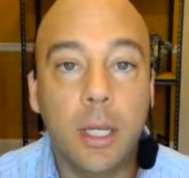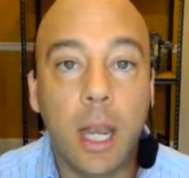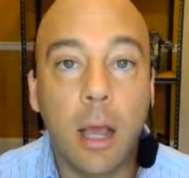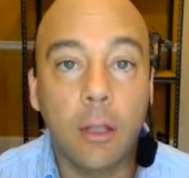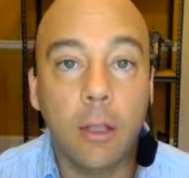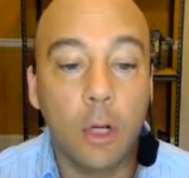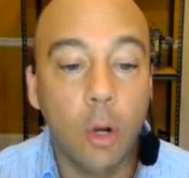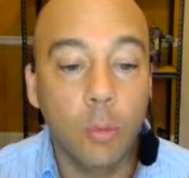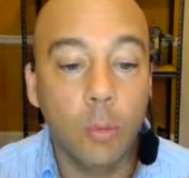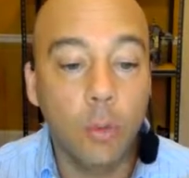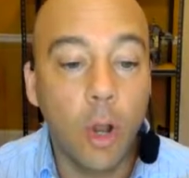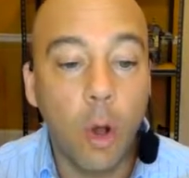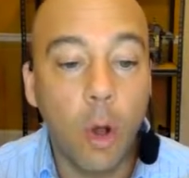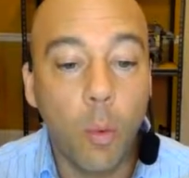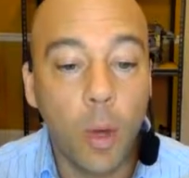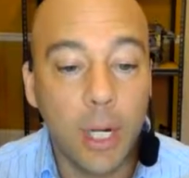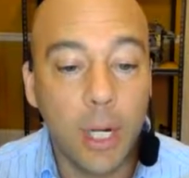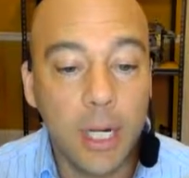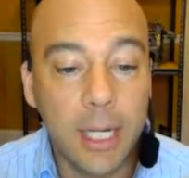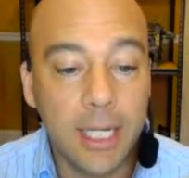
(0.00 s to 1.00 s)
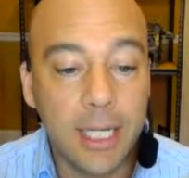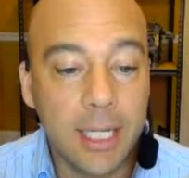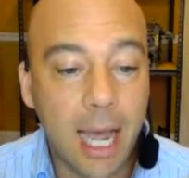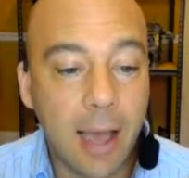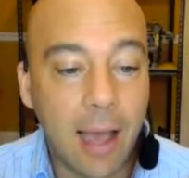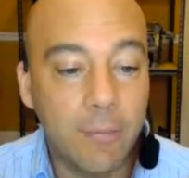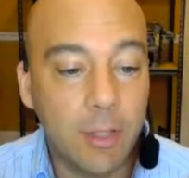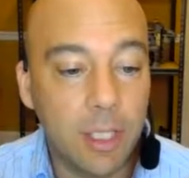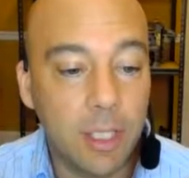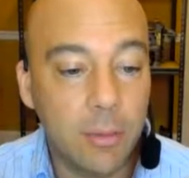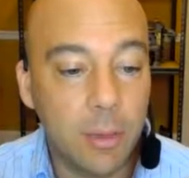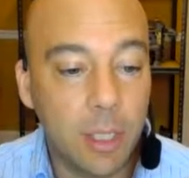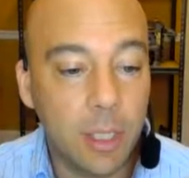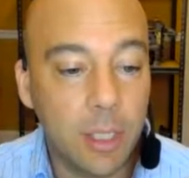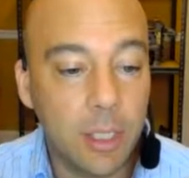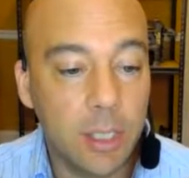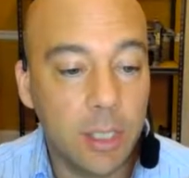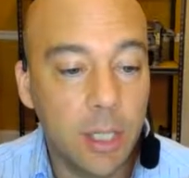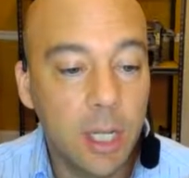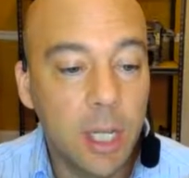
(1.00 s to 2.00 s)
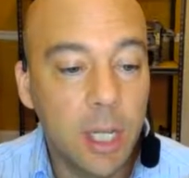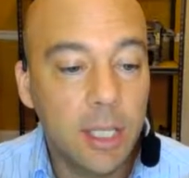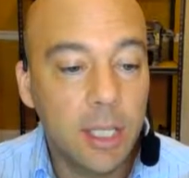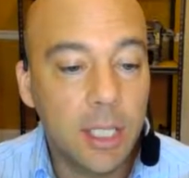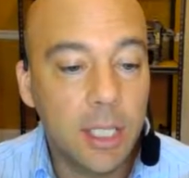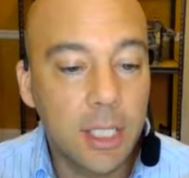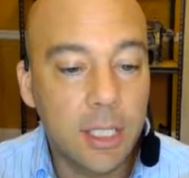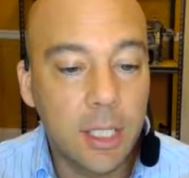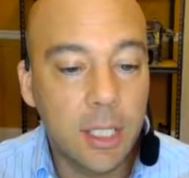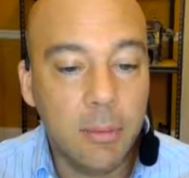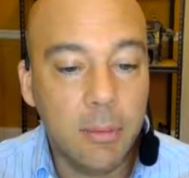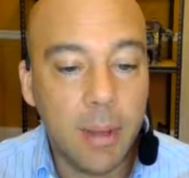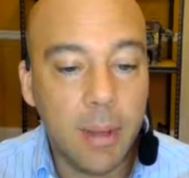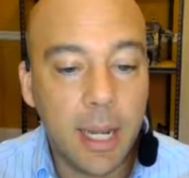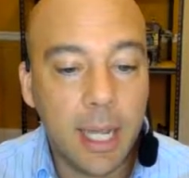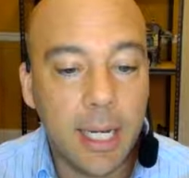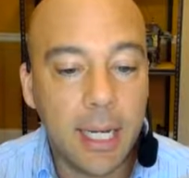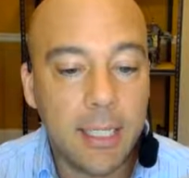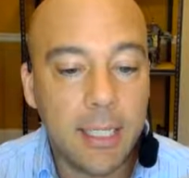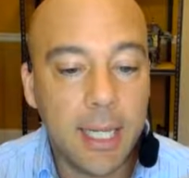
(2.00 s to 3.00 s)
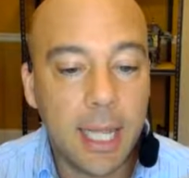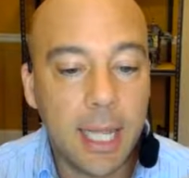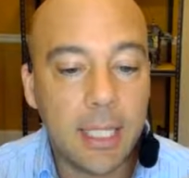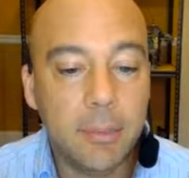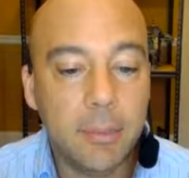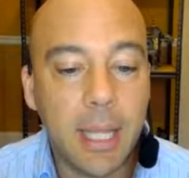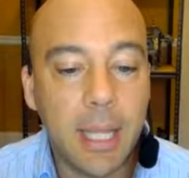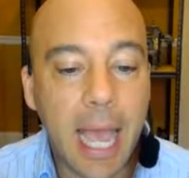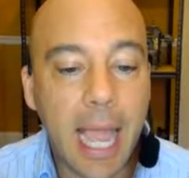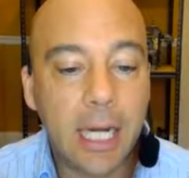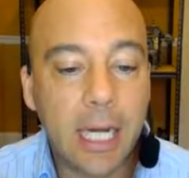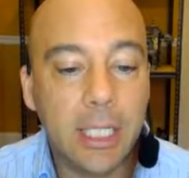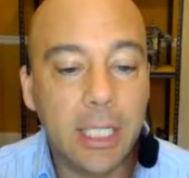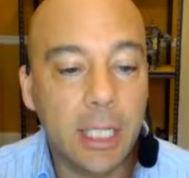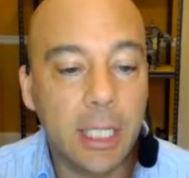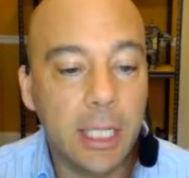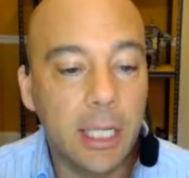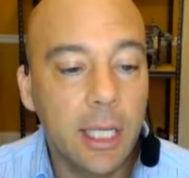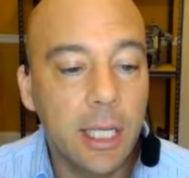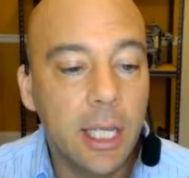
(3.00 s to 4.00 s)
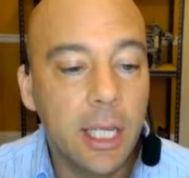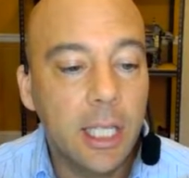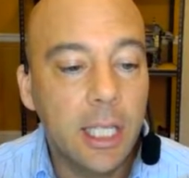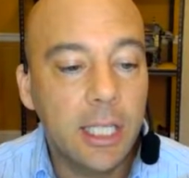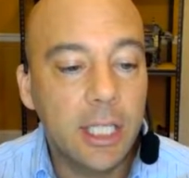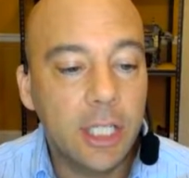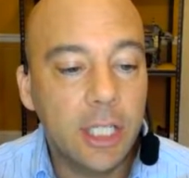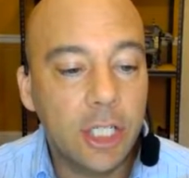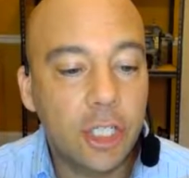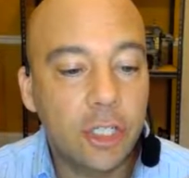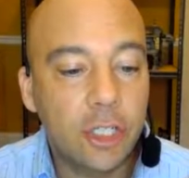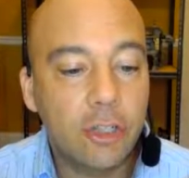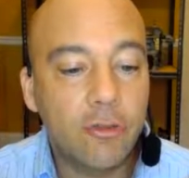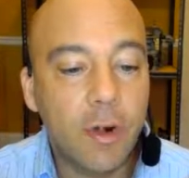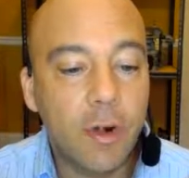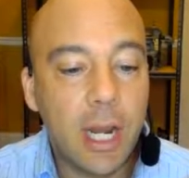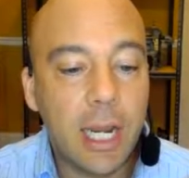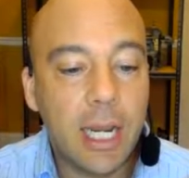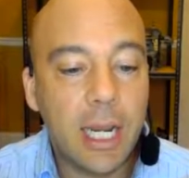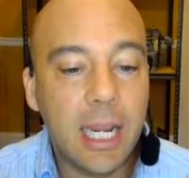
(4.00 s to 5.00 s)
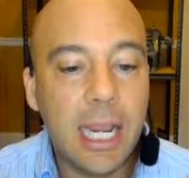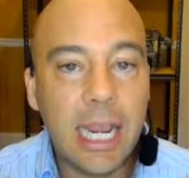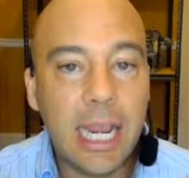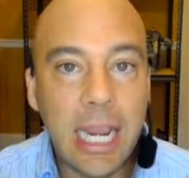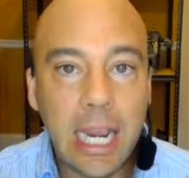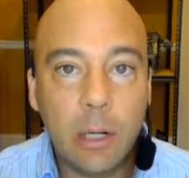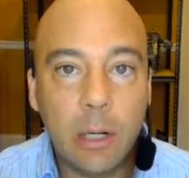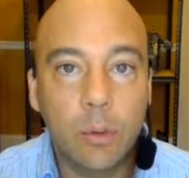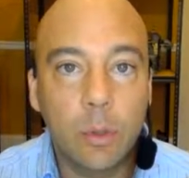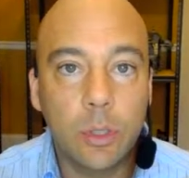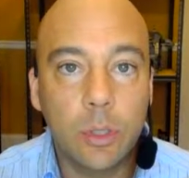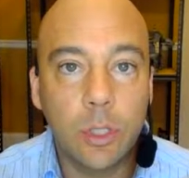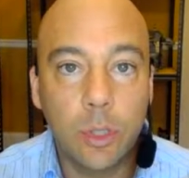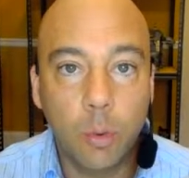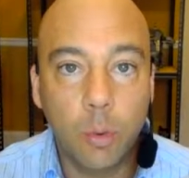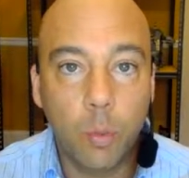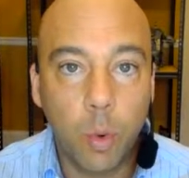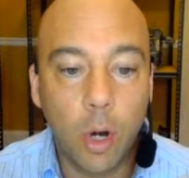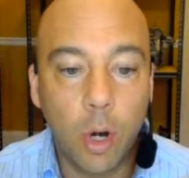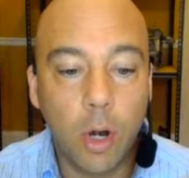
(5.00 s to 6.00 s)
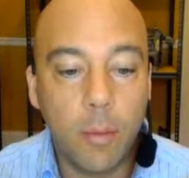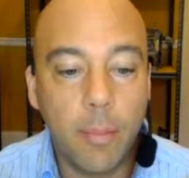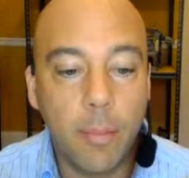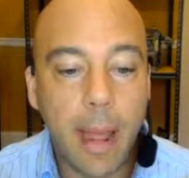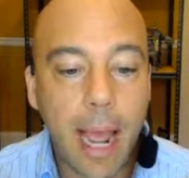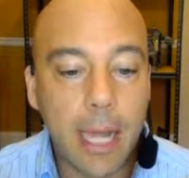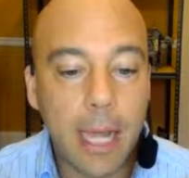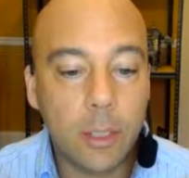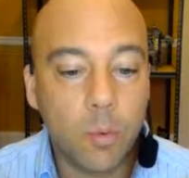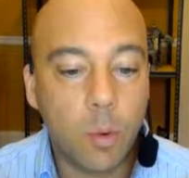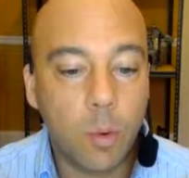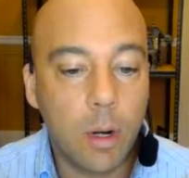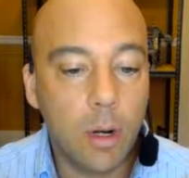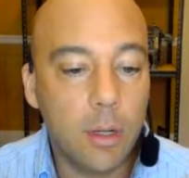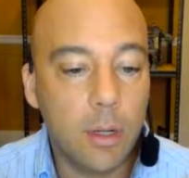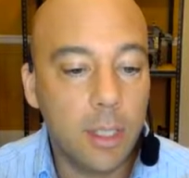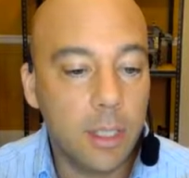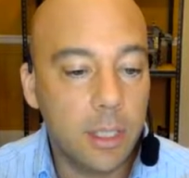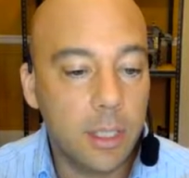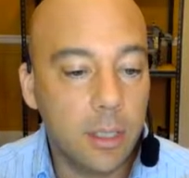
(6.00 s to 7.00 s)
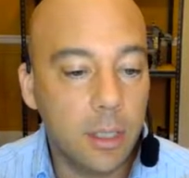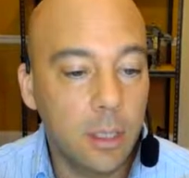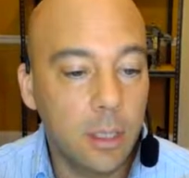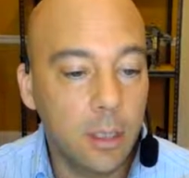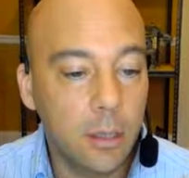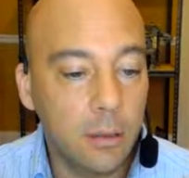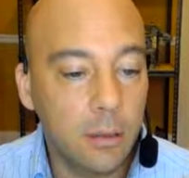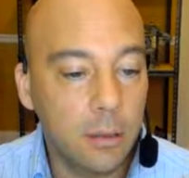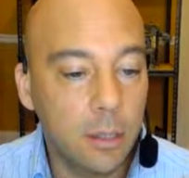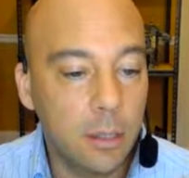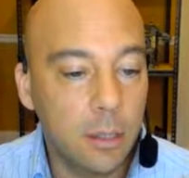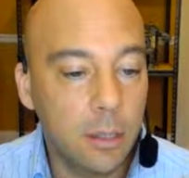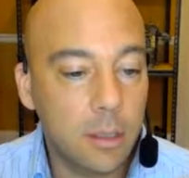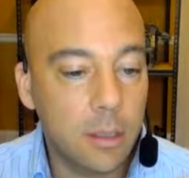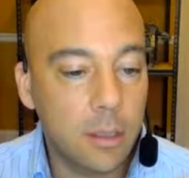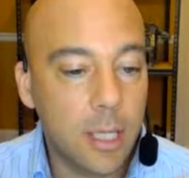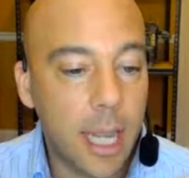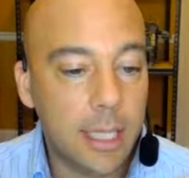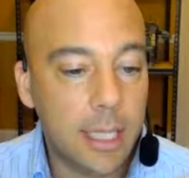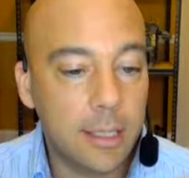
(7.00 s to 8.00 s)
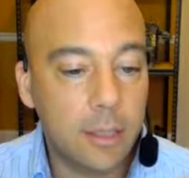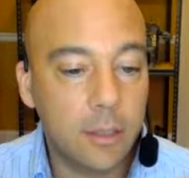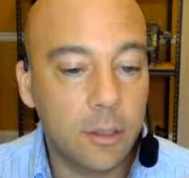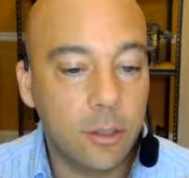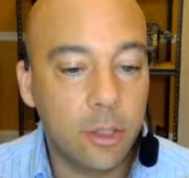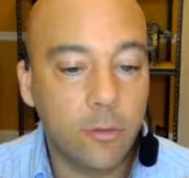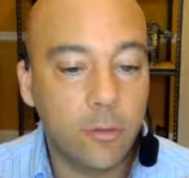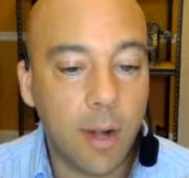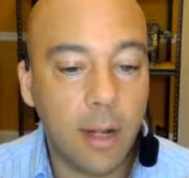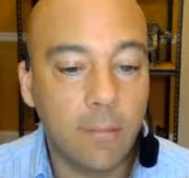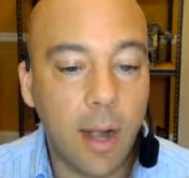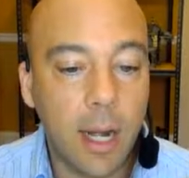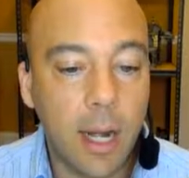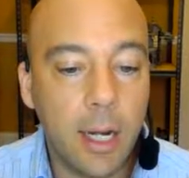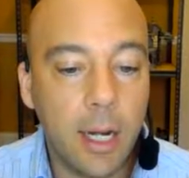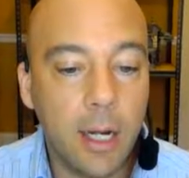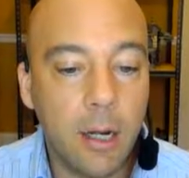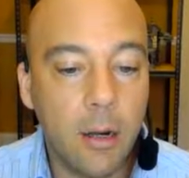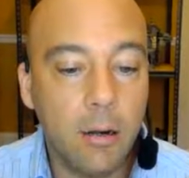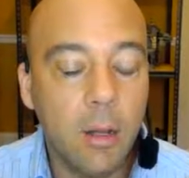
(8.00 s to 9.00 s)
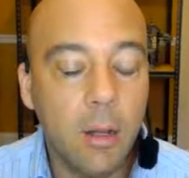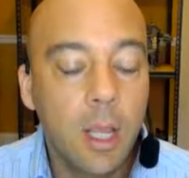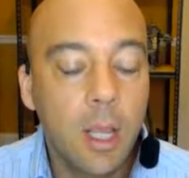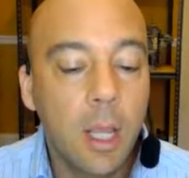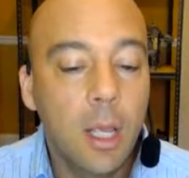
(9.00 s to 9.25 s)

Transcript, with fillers: Now, you don't know what it is, obviously, because this doesn't make any sense, but actually this string equals the word password, this little text string right here.